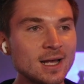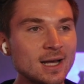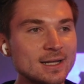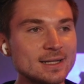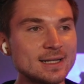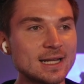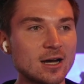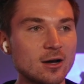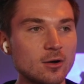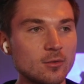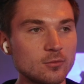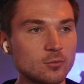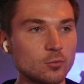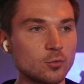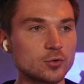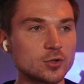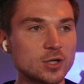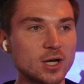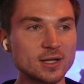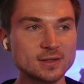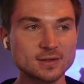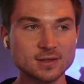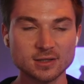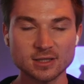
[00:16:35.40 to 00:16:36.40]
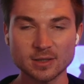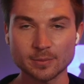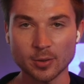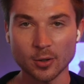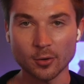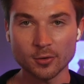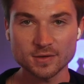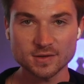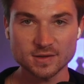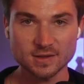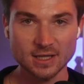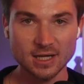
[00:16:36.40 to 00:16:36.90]
Now, we're not done the
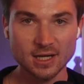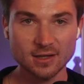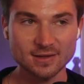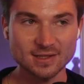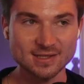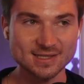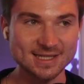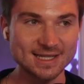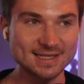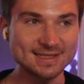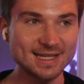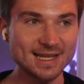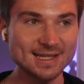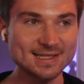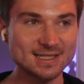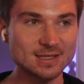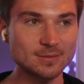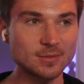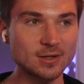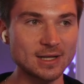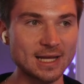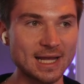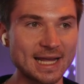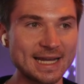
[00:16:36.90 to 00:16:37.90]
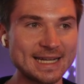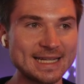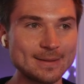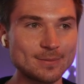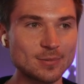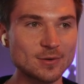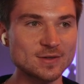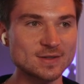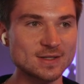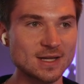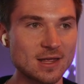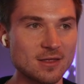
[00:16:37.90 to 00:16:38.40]
post yet. The CTA is going to be about
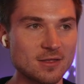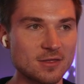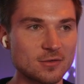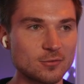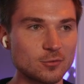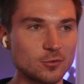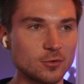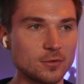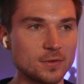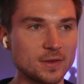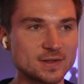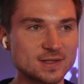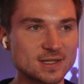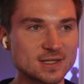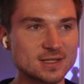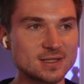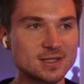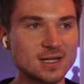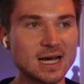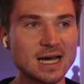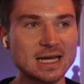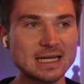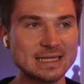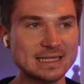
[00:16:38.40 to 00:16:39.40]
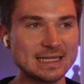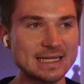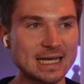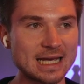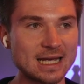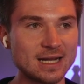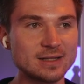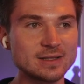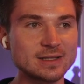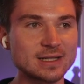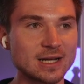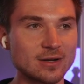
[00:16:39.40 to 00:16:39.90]
80% through. This is not the
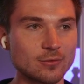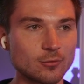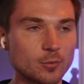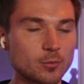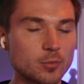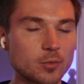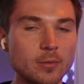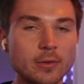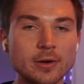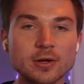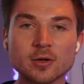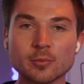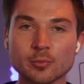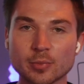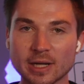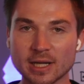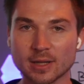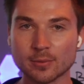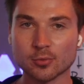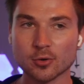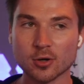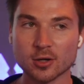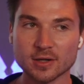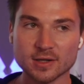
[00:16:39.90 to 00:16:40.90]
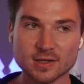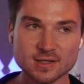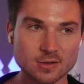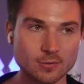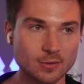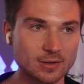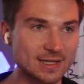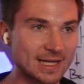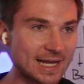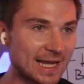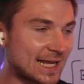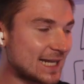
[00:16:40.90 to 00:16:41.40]
end yet. We're promoting your paid products
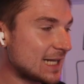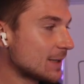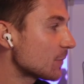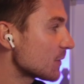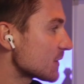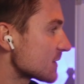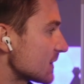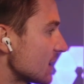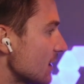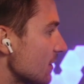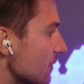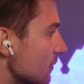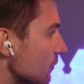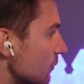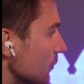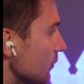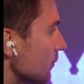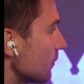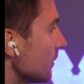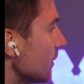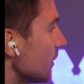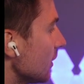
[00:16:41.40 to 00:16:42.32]
around 80% through.